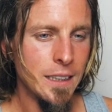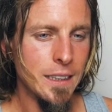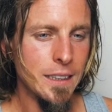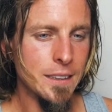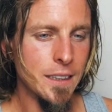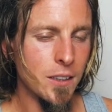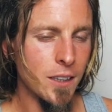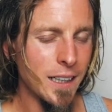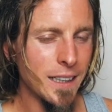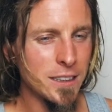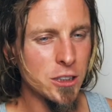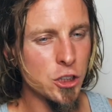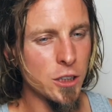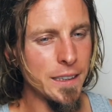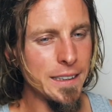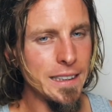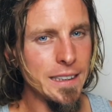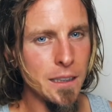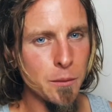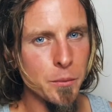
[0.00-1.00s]
they're
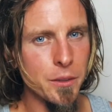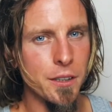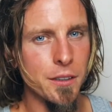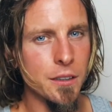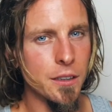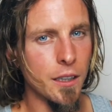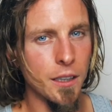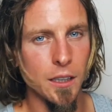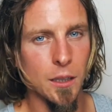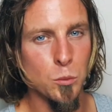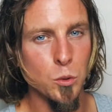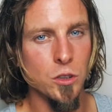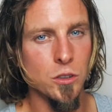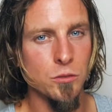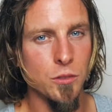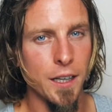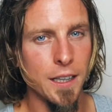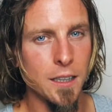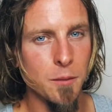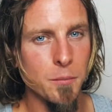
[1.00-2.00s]
actually limited, and I
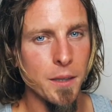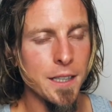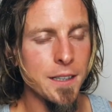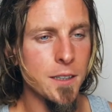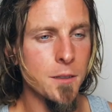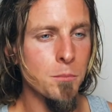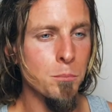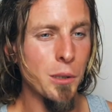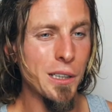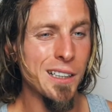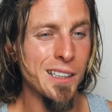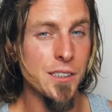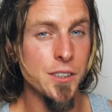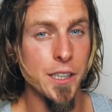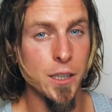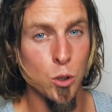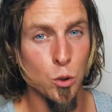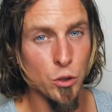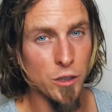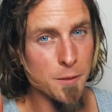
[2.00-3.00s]
wouldn't recommend them because
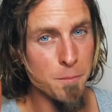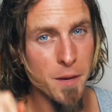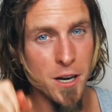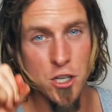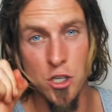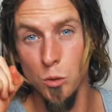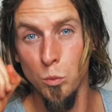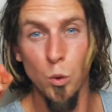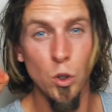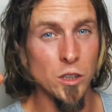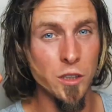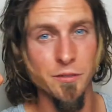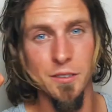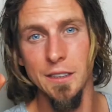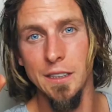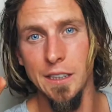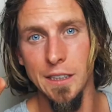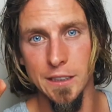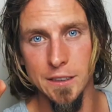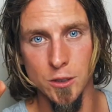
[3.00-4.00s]
they only measure one of
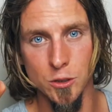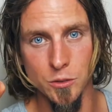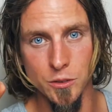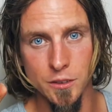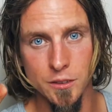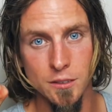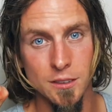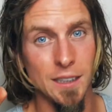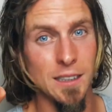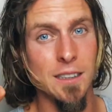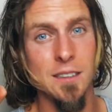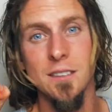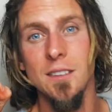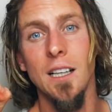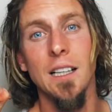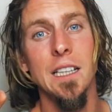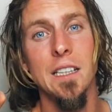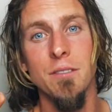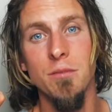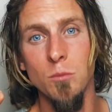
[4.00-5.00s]
the ketones, and it's
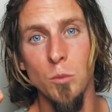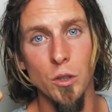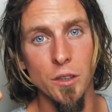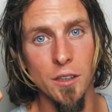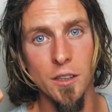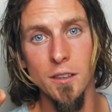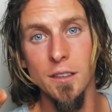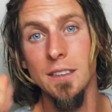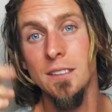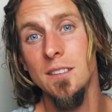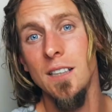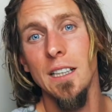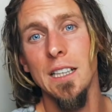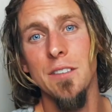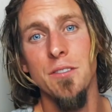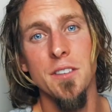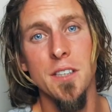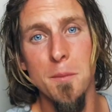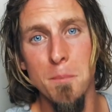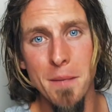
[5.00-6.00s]
not
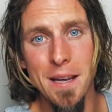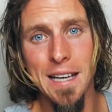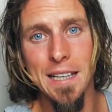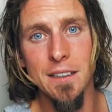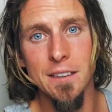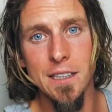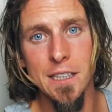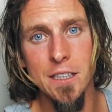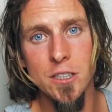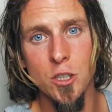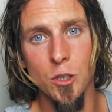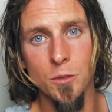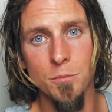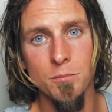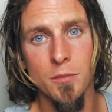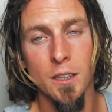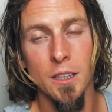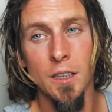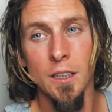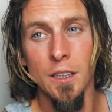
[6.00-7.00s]
even the main
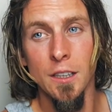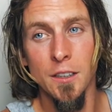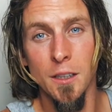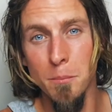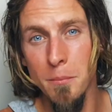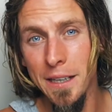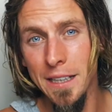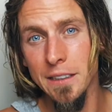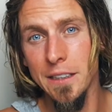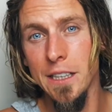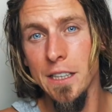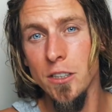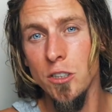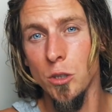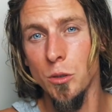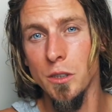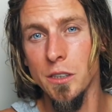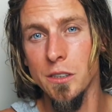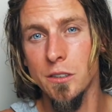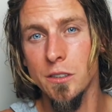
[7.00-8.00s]
ketone. The main
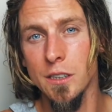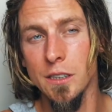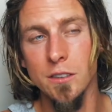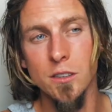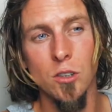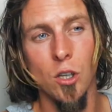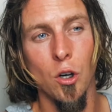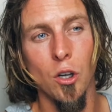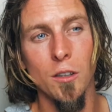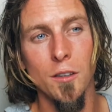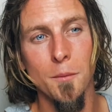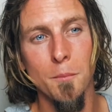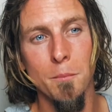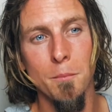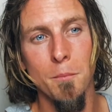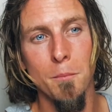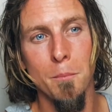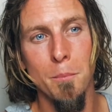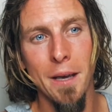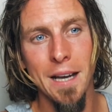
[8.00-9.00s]
ketone is called
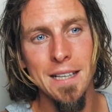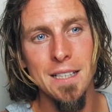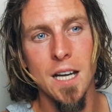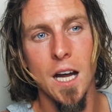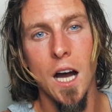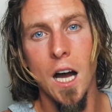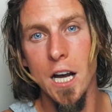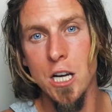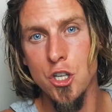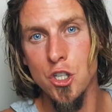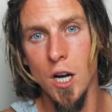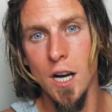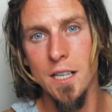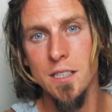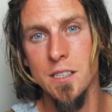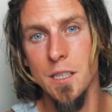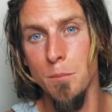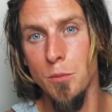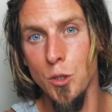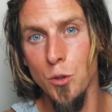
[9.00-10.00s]
beta
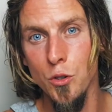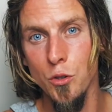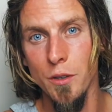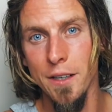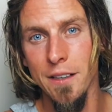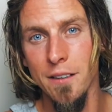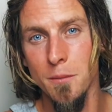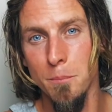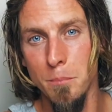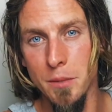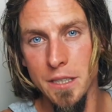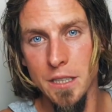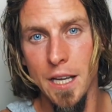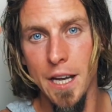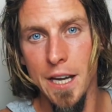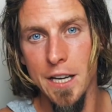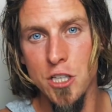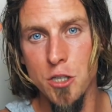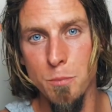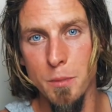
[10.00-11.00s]
hydroxybutyrate,
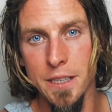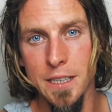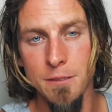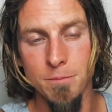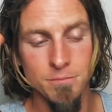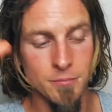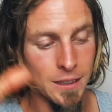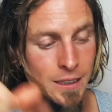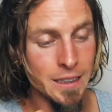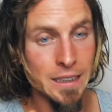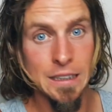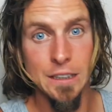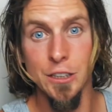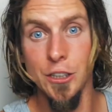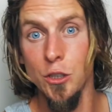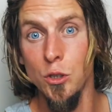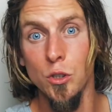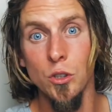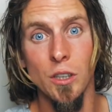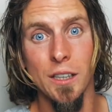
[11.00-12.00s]
BHB. The
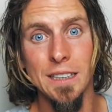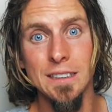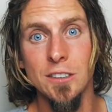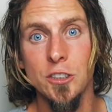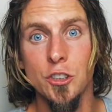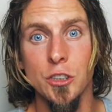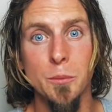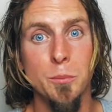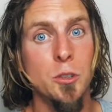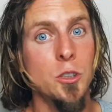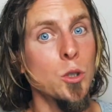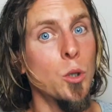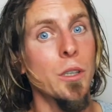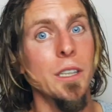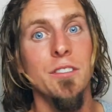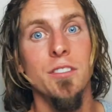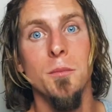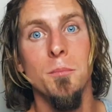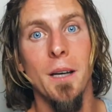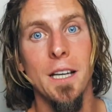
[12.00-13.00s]
urine strips don't
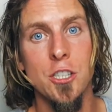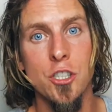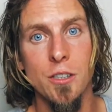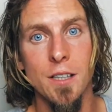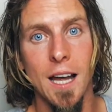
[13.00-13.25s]
even measure